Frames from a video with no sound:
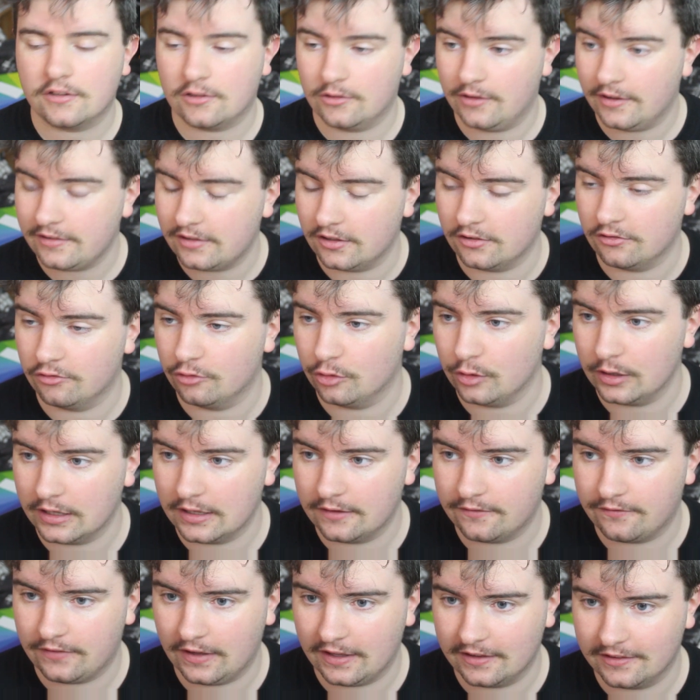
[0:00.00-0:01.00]
So this is
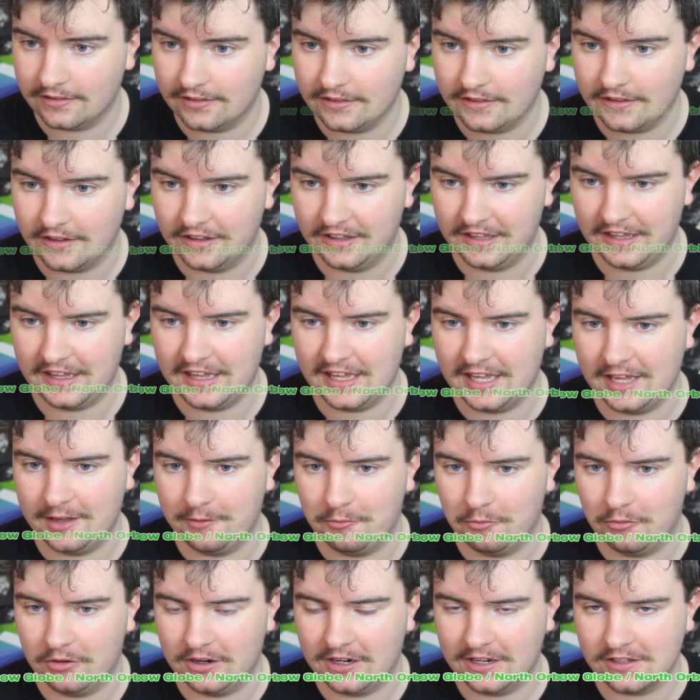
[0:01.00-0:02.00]
really fitting.
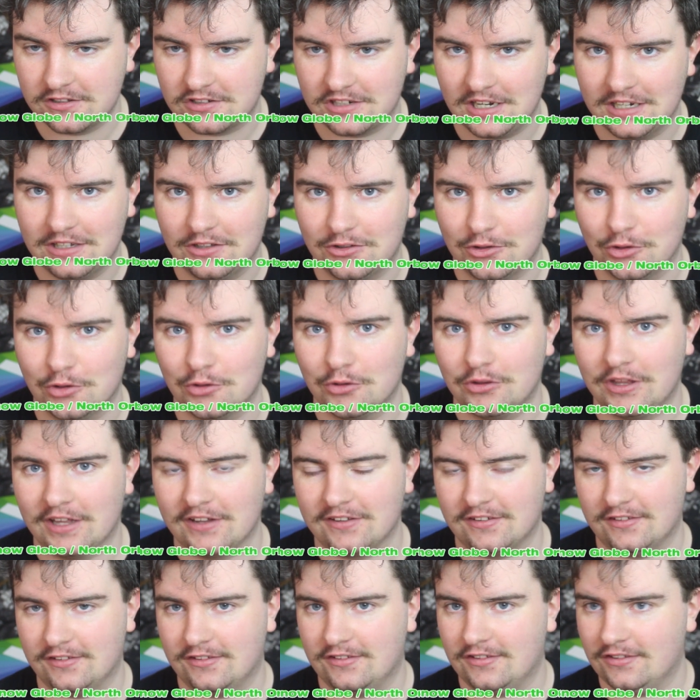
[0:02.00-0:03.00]
When I tried to do
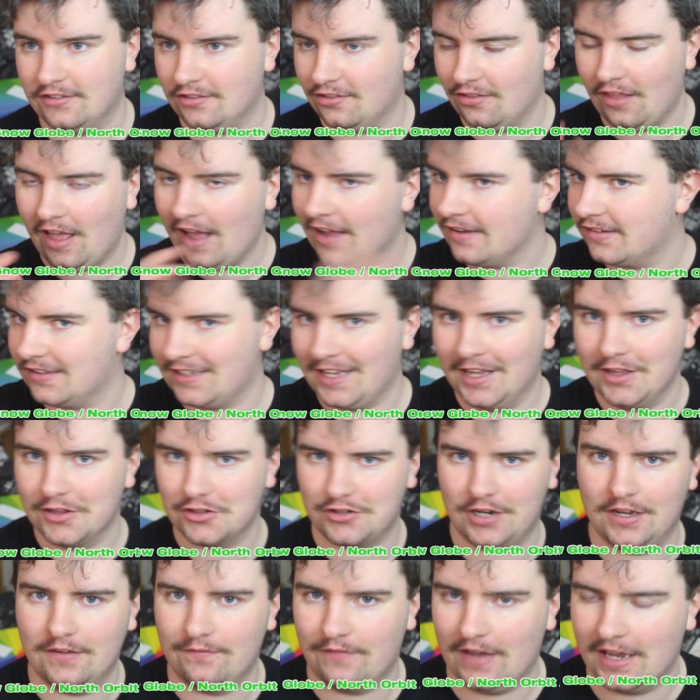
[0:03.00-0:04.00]
this last
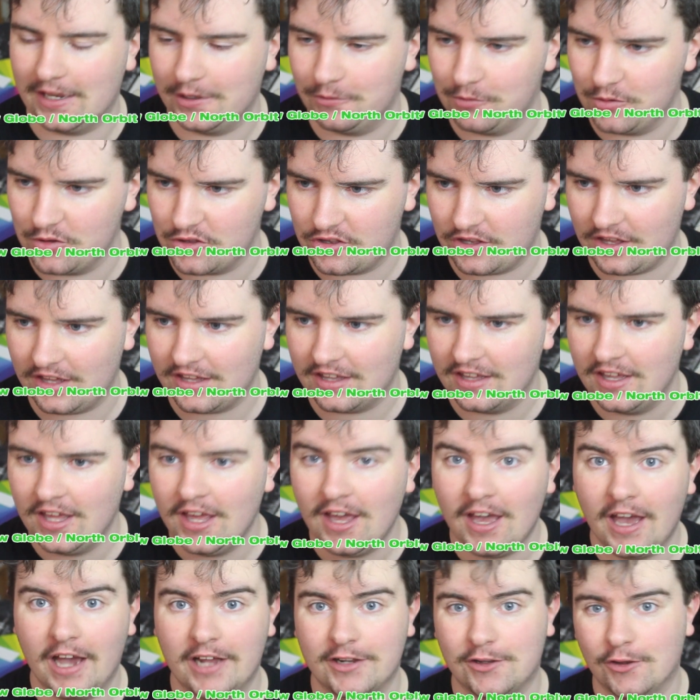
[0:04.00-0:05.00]
entry of vinyl and shit,
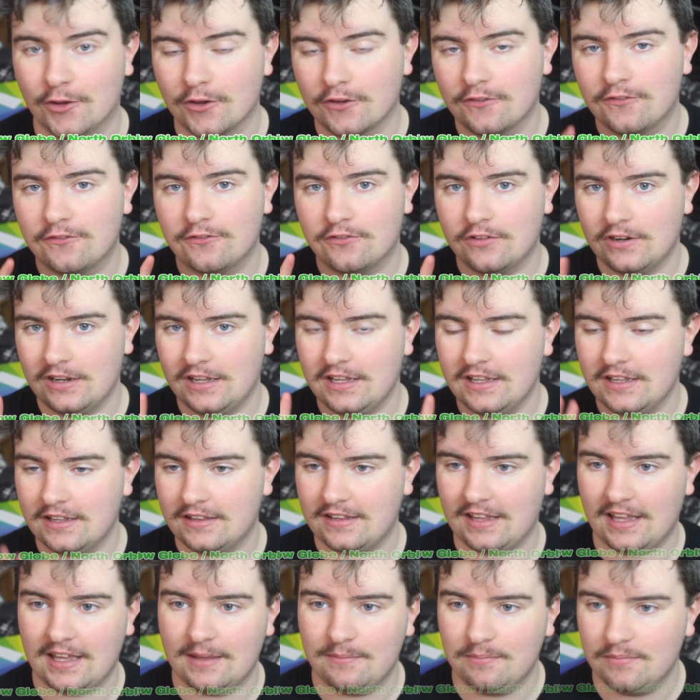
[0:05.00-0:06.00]
I took 3
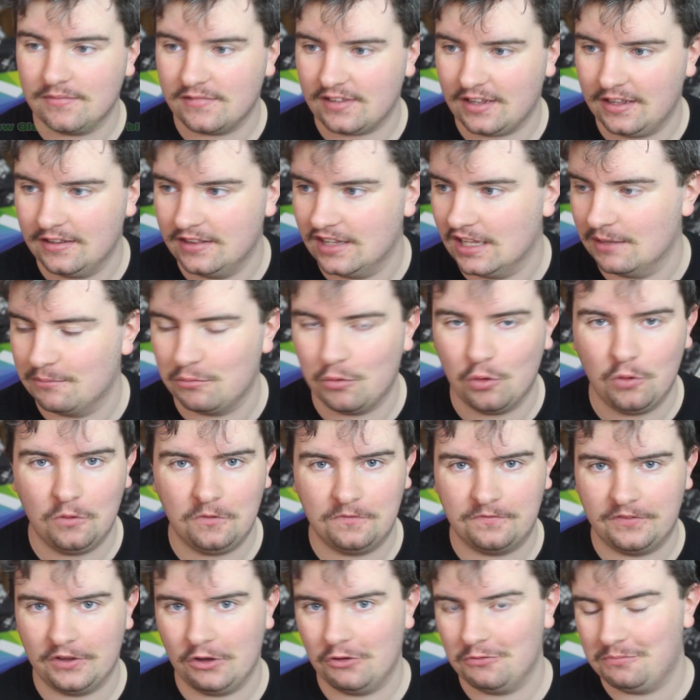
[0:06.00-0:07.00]
attempts and they
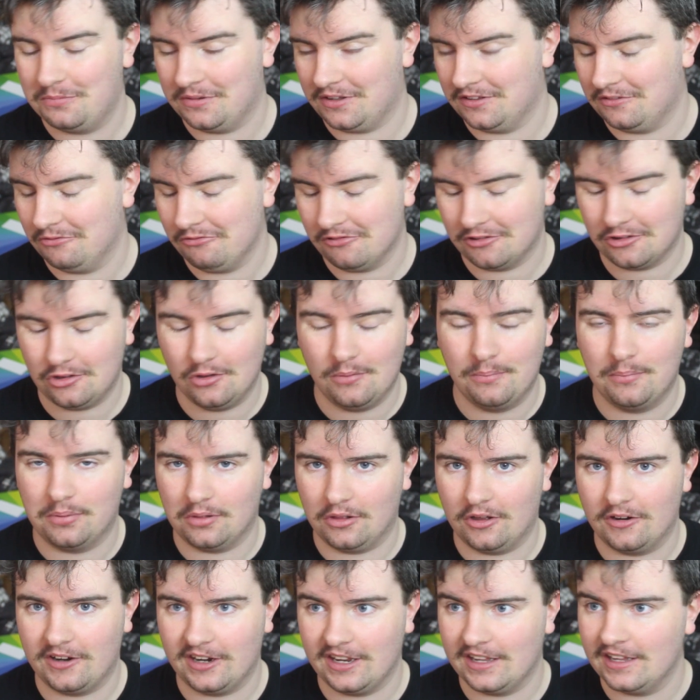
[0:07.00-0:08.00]
both failed because it was too
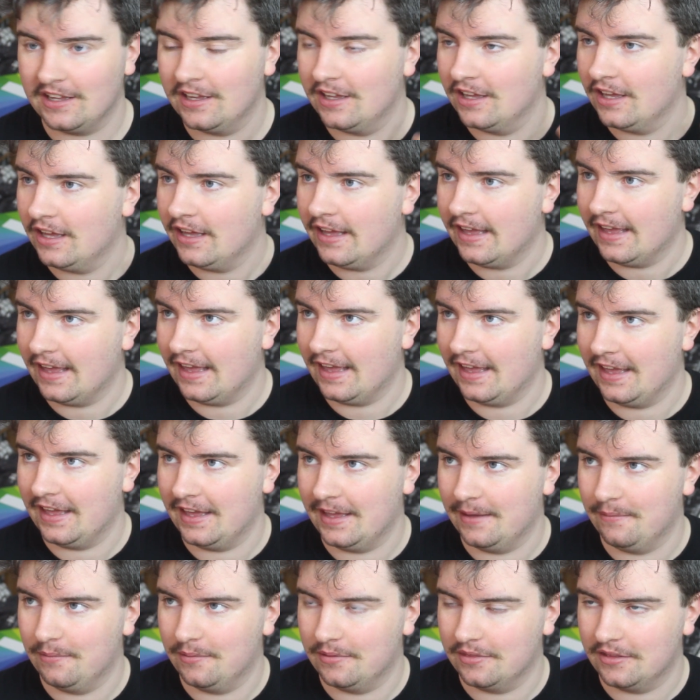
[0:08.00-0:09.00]
blurry.
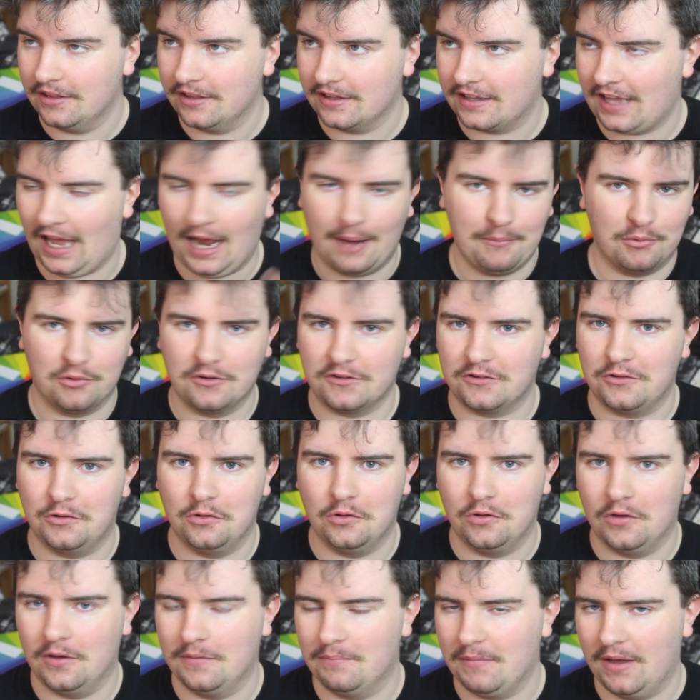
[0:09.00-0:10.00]
The camera was
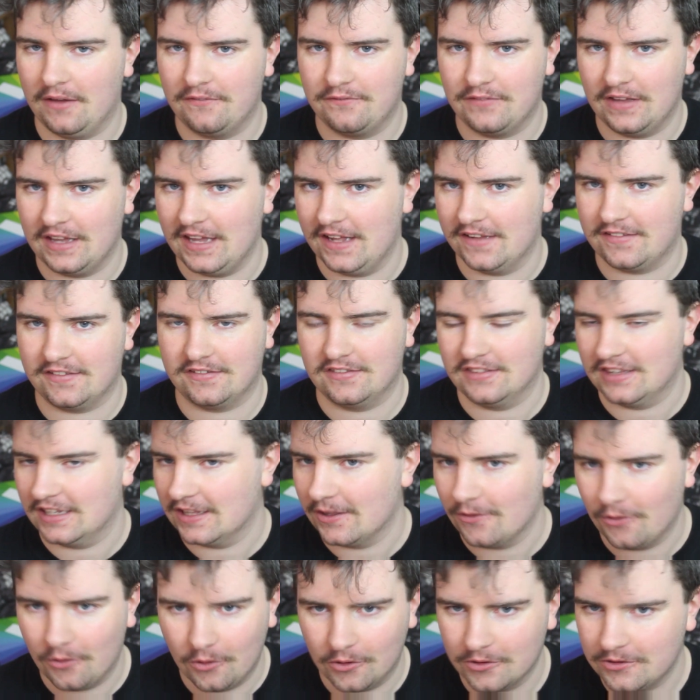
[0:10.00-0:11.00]
too in my face and
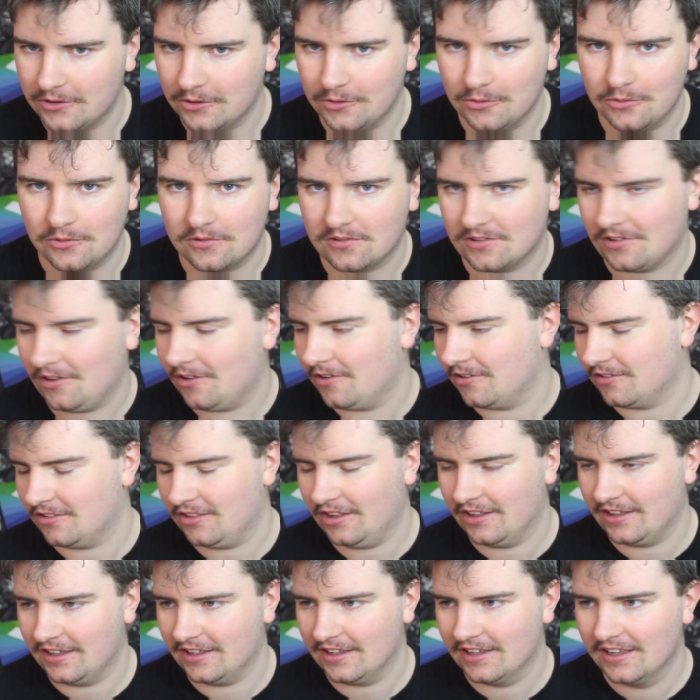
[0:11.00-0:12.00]
the audio
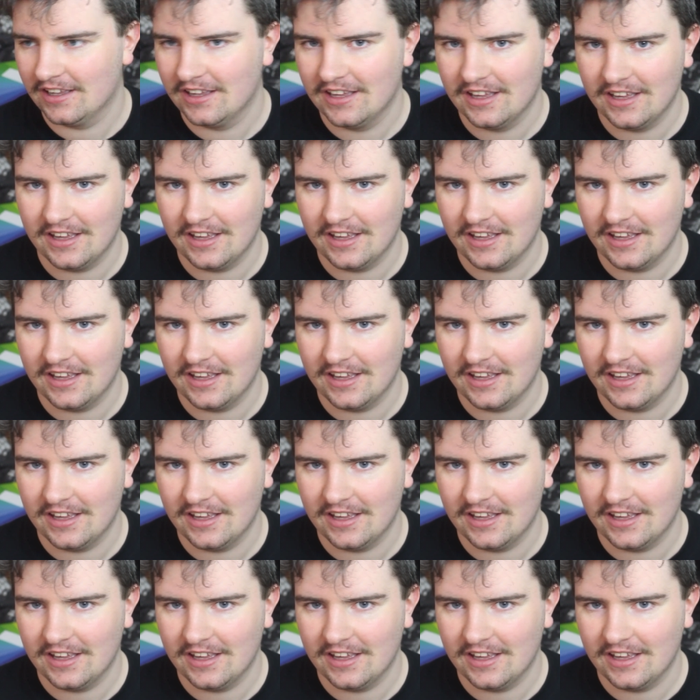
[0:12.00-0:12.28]
sucked. Like,